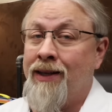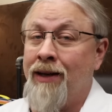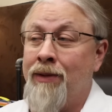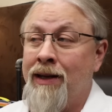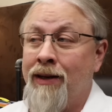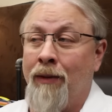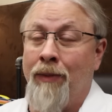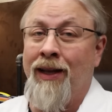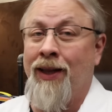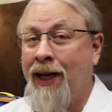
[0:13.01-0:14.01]
They've been a
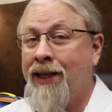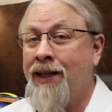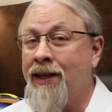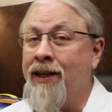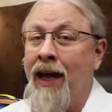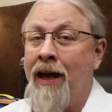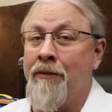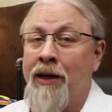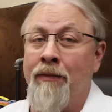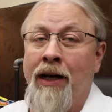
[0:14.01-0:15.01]
bit late to the
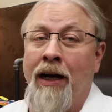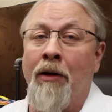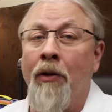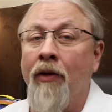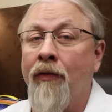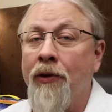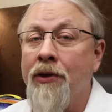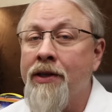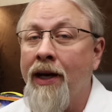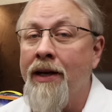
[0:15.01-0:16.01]
game coming out with
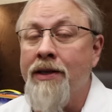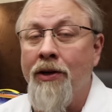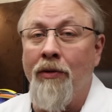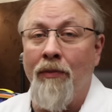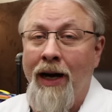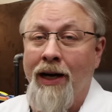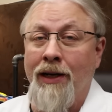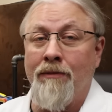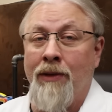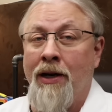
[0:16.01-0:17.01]
full sized home
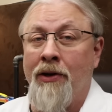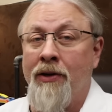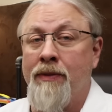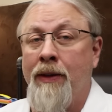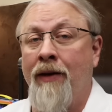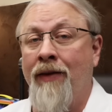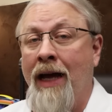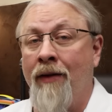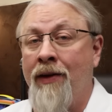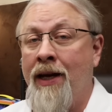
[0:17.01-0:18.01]
backup models, but have
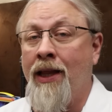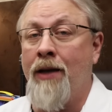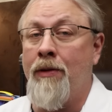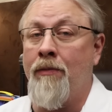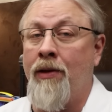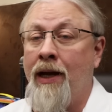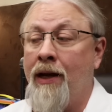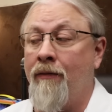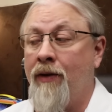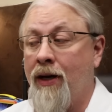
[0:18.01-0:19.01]
evidently been playing
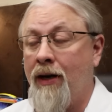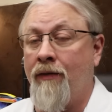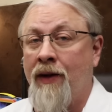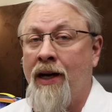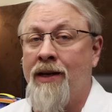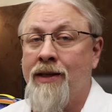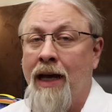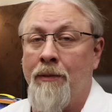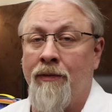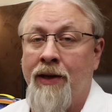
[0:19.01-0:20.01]
a very fast
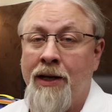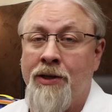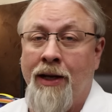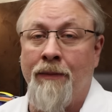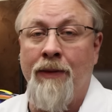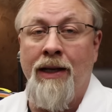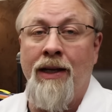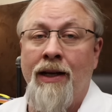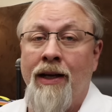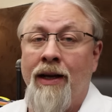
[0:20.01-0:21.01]
game of catch up.
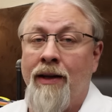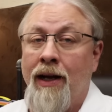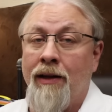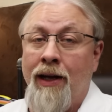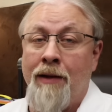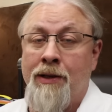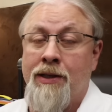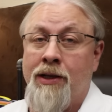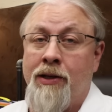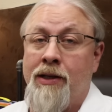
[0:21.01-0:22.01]
They claim
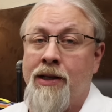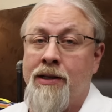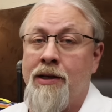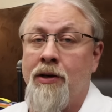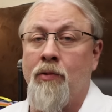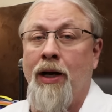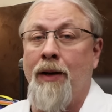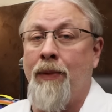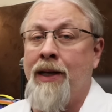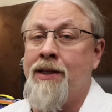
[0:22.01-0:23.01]
this 3600
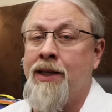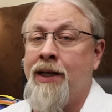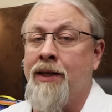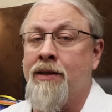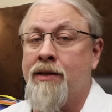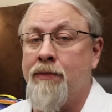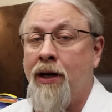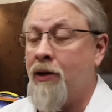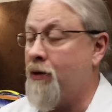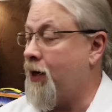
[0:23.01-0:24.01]
watt beastie is
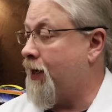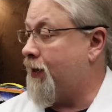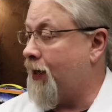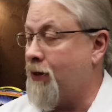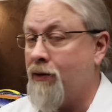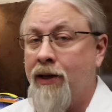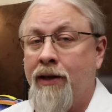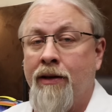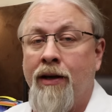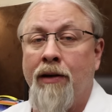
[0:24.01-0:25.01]
smaller and lighter
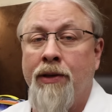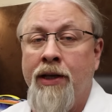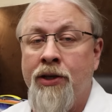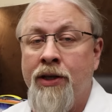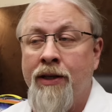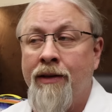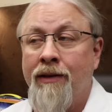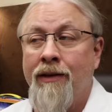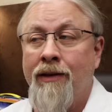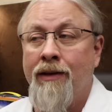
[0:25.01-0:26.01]
than the competition,
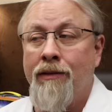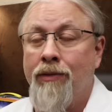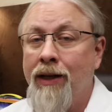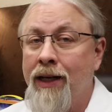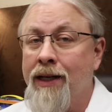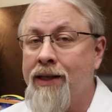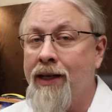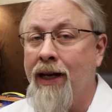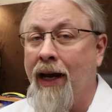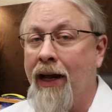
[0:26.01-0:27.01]
but is
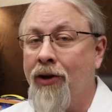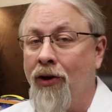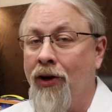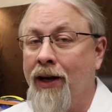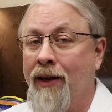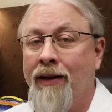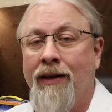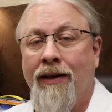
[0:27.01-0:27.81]
it any good?